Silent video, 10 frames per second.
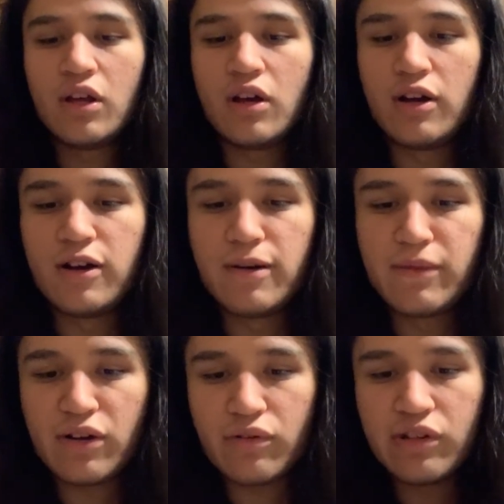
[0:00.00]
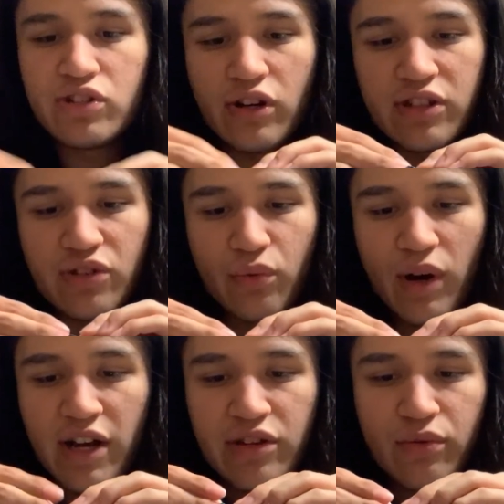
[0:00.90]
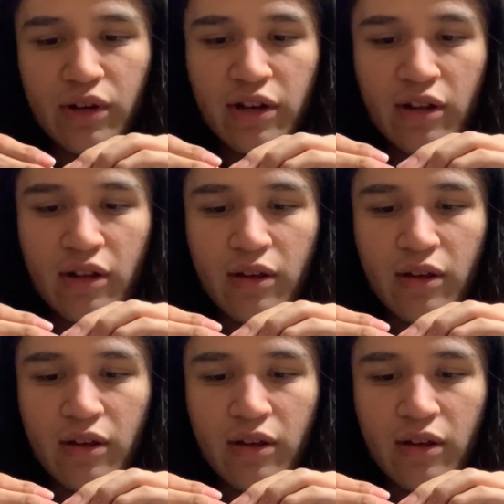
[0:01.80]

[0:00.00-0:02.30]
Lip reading: I'm not really sure as to why you would,